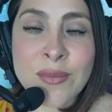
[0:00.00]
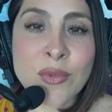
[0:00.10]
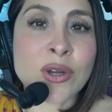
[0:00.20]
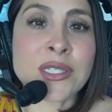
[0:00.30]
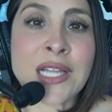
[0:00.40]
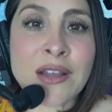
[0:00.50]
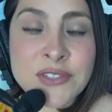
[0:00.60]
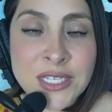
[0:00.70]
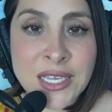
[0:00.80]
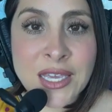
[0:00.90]
more
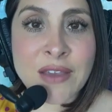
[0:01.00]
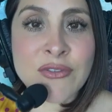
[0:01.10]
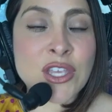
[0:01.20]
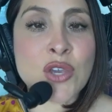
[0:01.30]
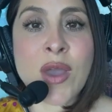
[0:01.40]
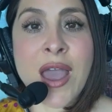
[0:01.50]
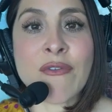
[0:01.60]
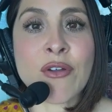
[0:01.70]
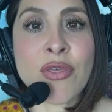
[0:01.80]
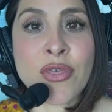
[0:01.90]
love to give than you
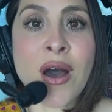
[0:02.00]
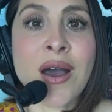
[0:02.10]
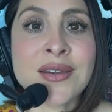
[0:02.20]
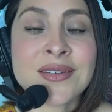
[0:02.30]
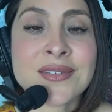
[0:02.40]
ever thought.